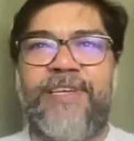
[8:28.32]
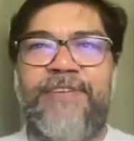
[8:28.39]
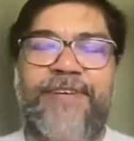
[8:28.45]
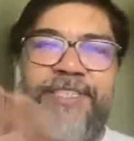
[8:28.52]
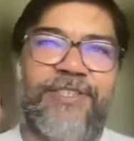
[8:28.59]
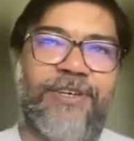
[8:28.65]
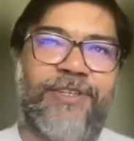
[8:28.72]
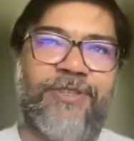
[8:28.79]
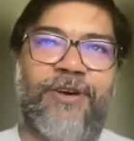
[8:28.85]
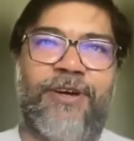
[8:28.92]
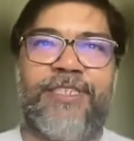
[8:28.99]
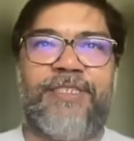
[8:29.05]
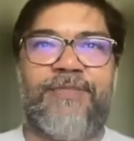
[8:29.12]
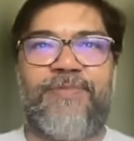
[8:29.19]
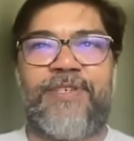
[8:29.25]
give us your
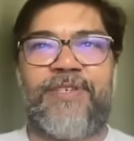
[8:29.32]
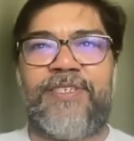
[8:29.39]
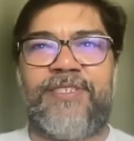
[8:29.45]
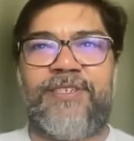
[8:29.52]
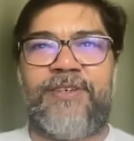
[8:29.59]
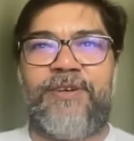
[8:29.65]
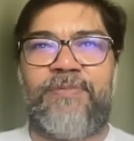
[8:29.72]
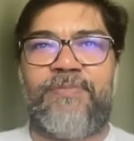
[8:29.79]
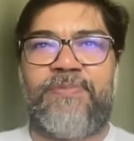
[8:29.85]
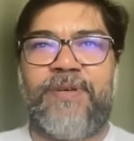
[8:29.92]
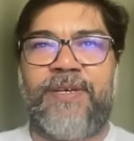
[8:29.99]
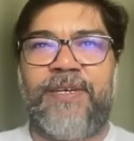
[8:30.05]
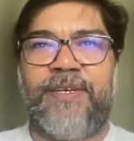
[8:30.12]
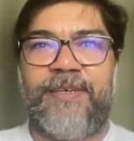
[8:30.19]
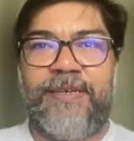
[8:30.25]
thoughts because, you know,
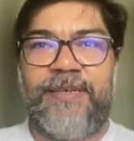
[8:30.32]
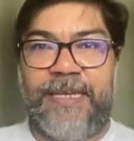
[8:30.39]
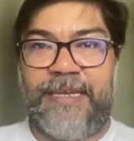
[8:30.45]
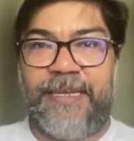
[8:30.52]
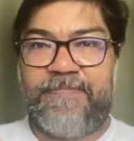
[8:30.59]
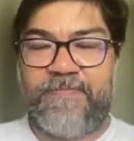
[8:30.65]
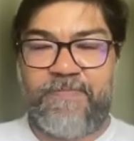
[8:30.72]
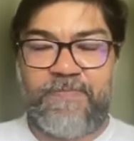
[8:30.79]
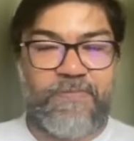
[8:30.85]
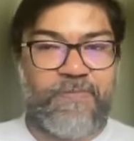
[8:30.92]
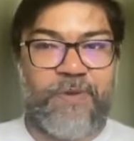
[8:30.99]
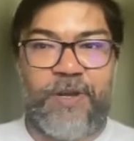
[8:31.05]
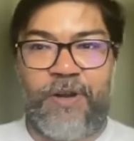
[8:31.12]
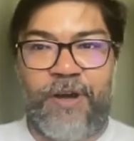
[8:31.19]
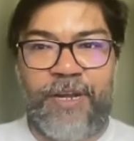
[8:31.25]

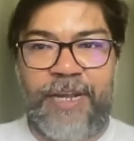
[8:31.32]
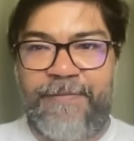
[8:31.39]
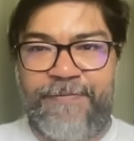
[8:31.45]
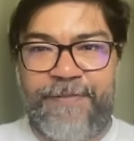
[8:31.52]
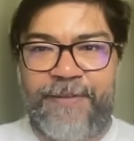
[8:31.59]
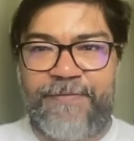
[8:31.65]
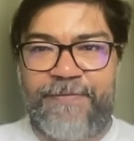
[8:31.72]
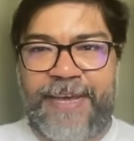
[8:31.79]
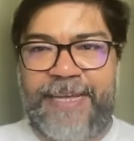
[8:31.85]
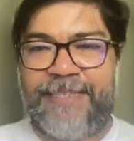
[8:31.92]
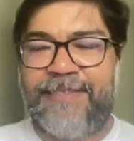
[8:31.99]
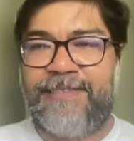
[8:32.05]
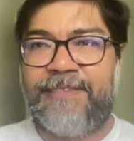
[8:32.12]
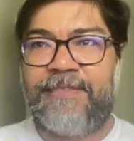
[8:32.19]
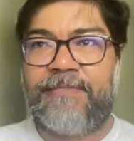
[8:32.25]
we are all F1
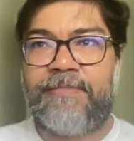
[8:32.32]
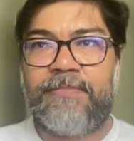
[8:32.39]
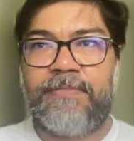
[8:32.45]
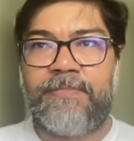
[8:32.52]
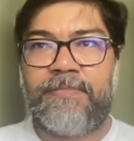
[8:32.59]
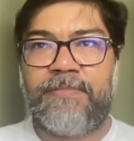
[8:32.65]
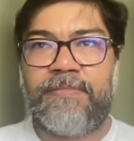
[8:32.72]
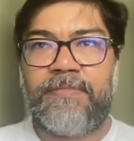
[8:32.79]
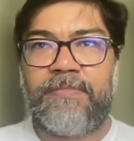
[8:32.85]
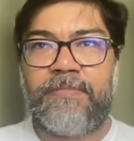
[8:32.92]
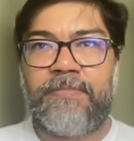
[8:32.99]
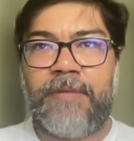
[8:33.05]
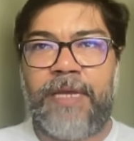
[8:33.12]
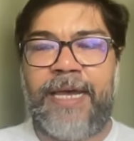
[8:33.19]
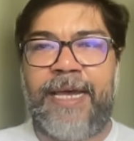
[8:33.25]
fans. Right.
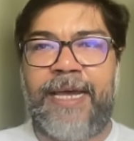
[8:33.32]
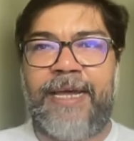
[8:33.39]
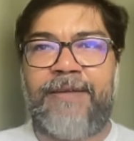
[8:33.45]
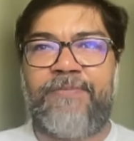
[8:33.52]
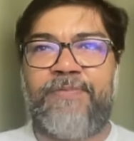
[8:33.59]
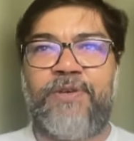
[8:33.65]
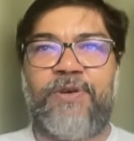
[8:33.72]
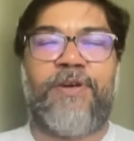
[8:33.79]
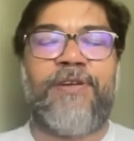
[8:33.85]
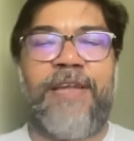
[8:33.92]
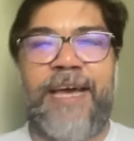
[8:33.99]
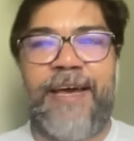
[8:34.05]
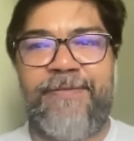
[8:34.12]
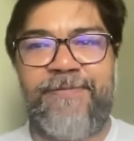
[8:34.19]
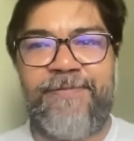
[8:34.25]
And we all
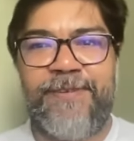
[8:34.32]
have